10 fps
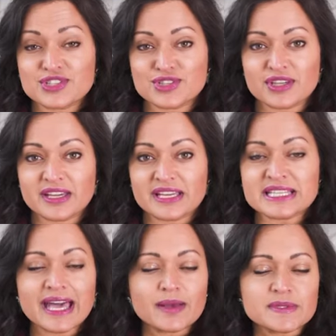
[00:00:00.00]
the sugar
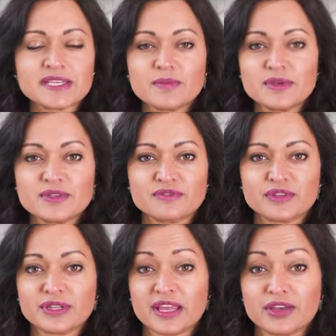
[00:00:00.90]
is absolutely
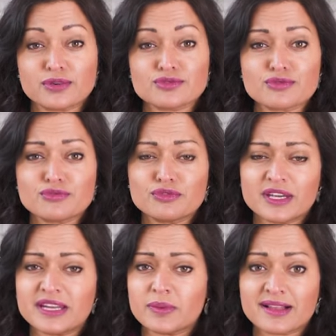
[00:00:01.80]
beautiful. It goes
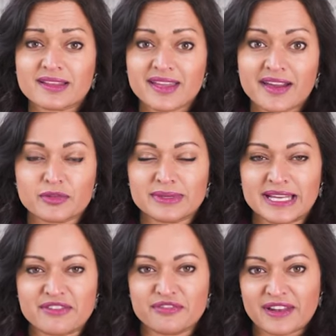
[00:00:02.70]
really well. The
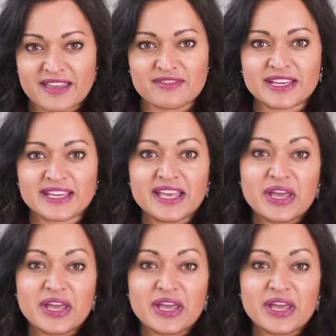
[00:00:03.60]
caramelly flavor